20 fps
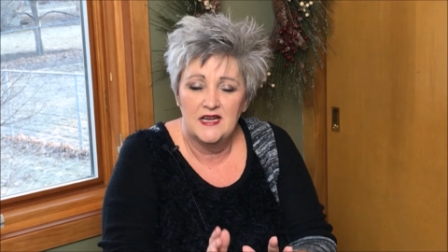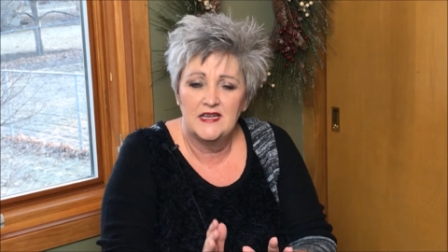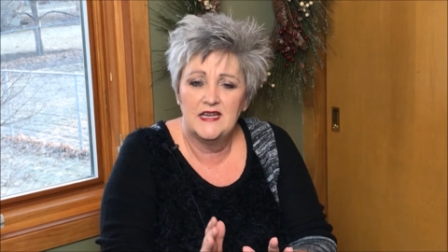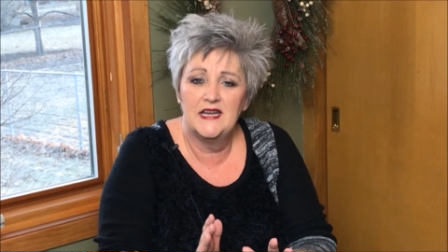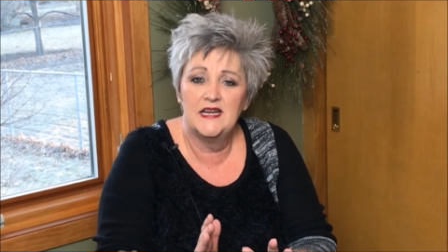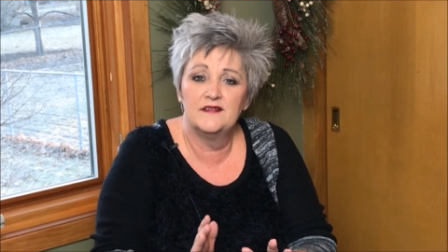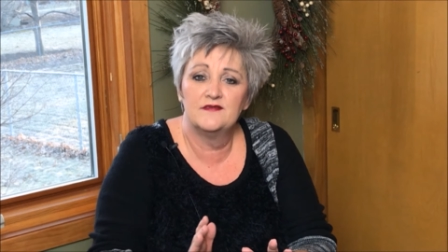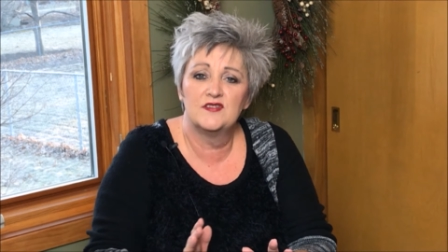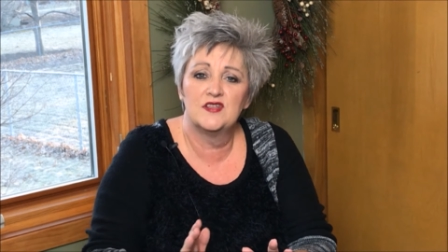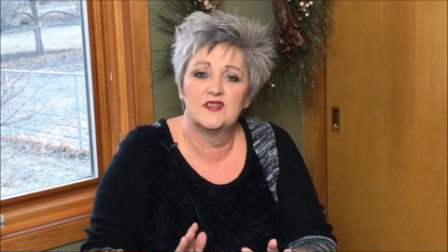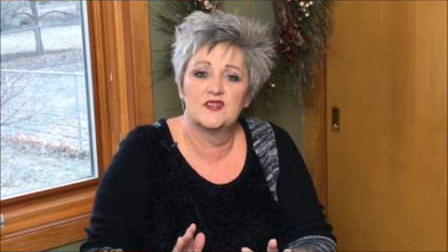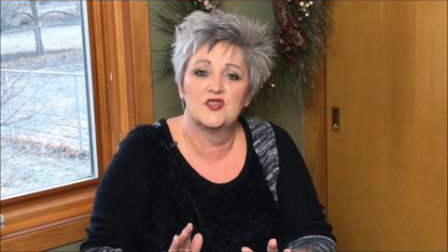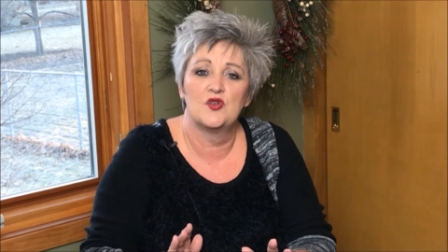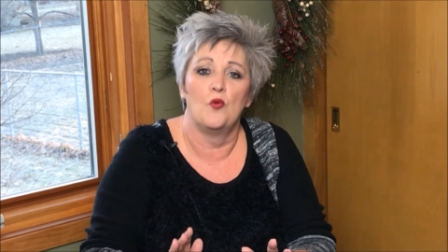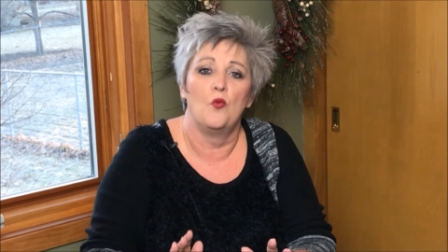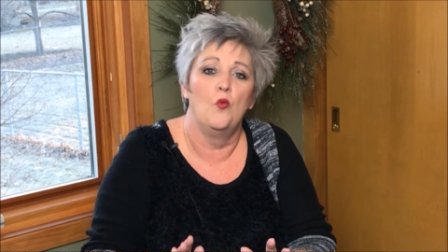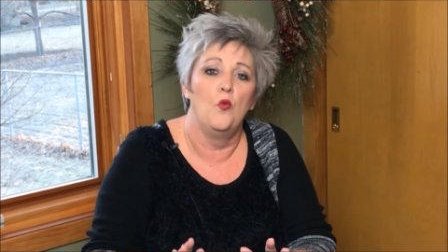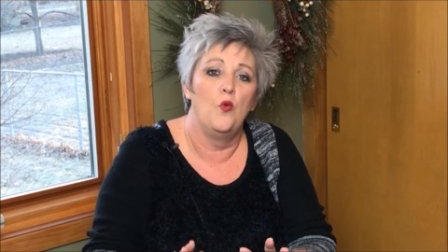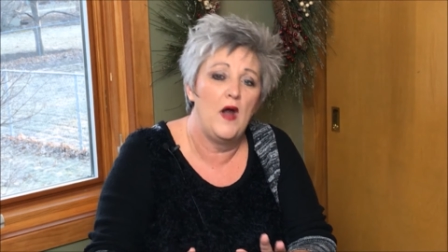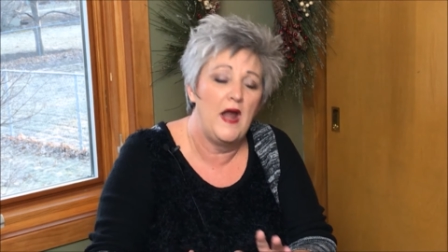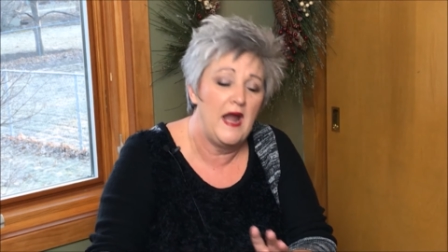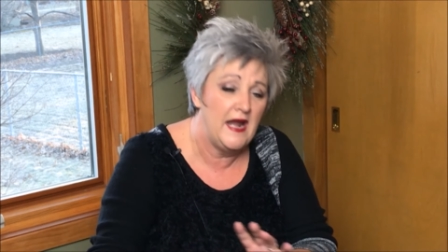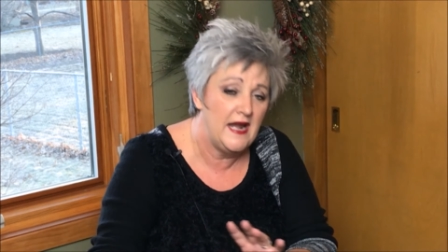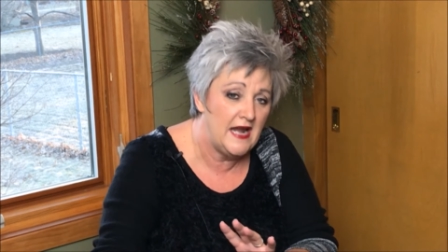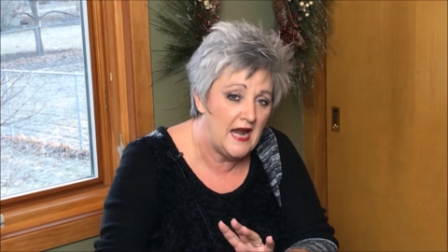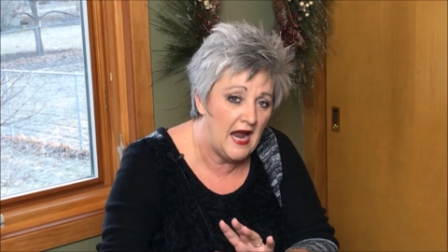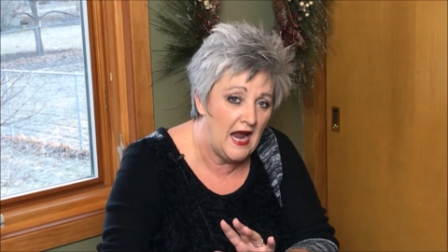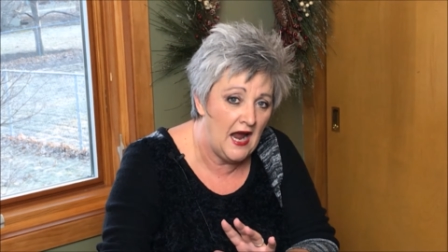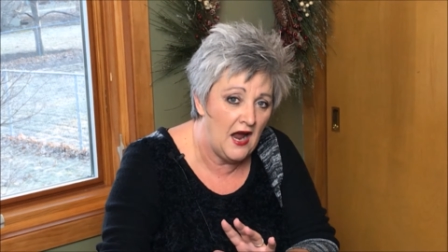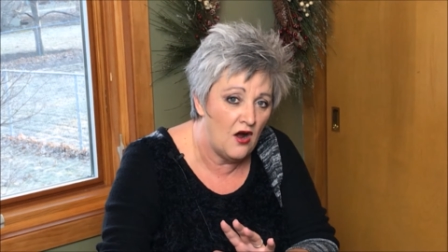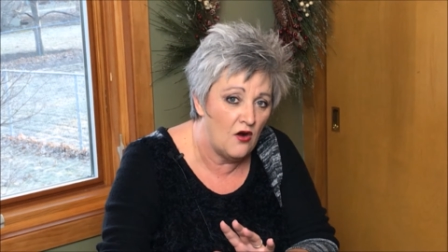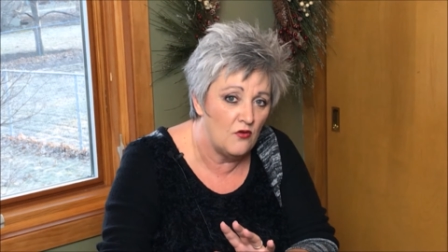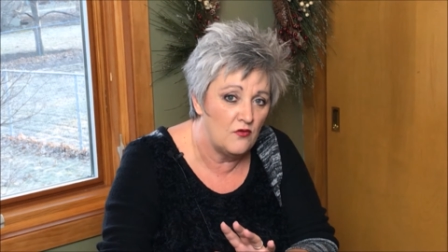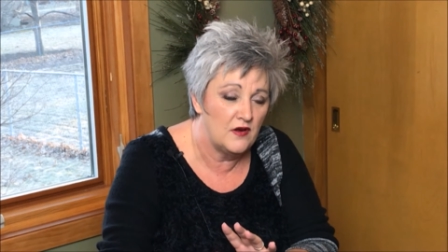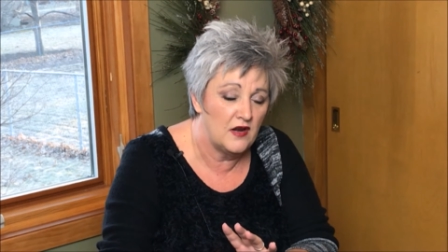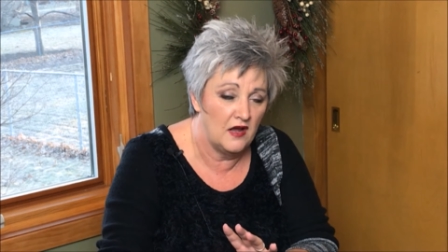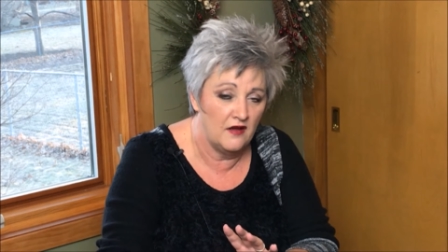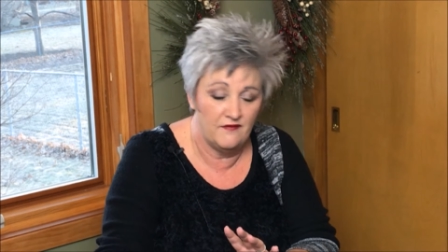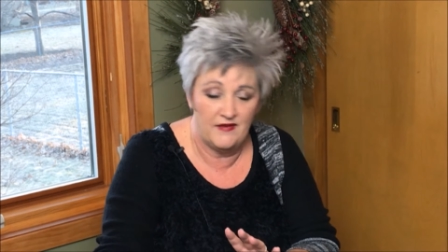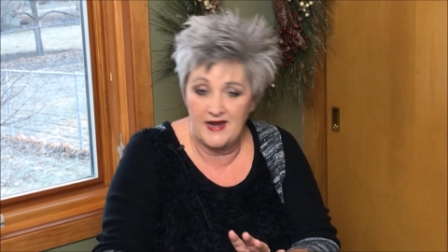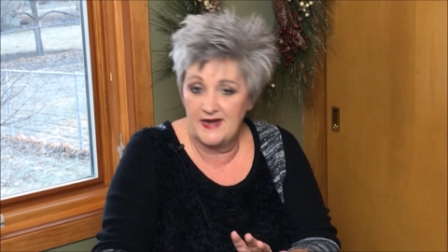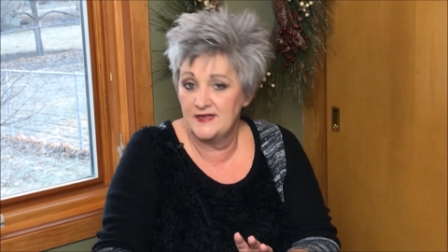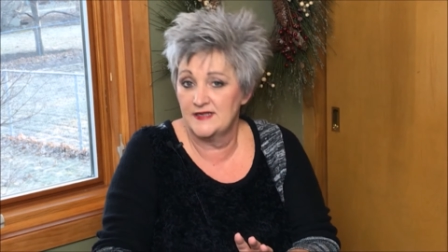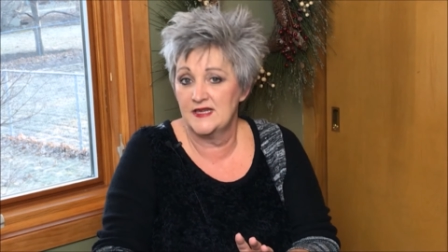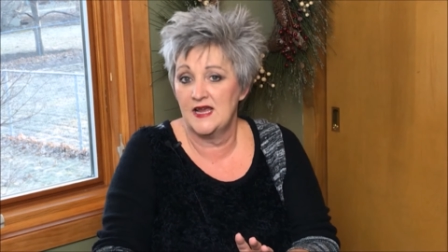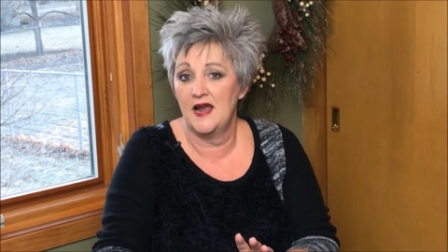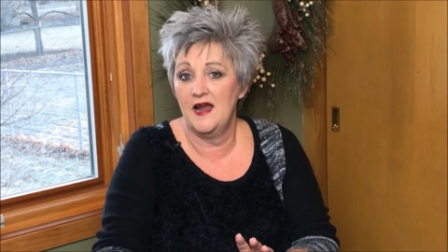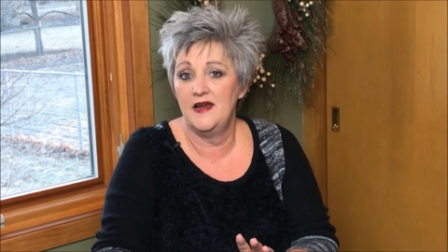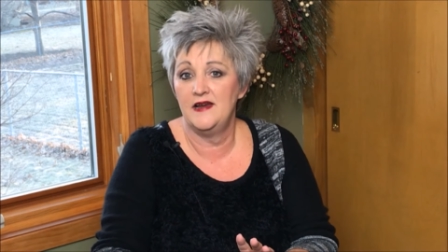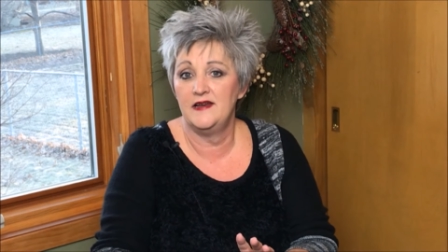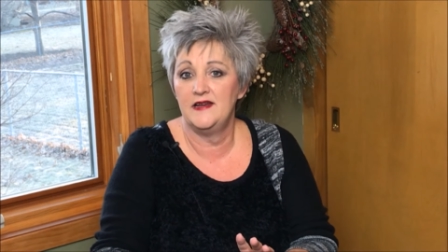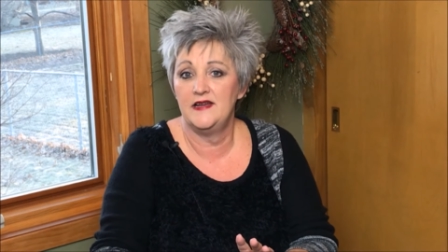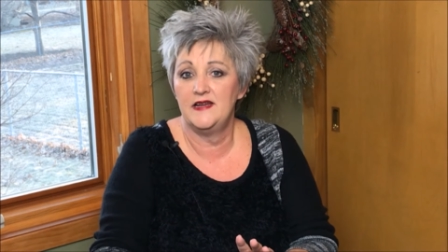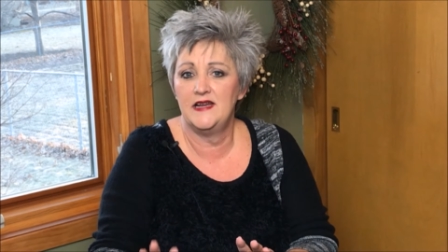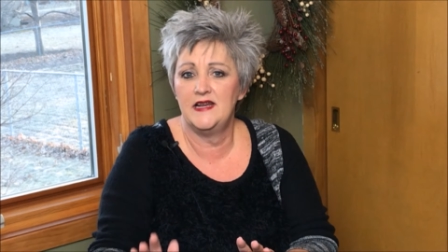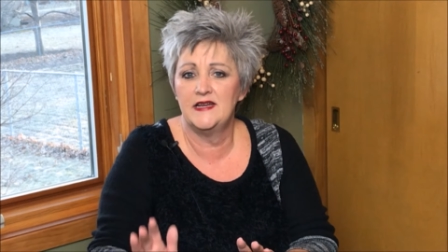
gives us a way out of anxiety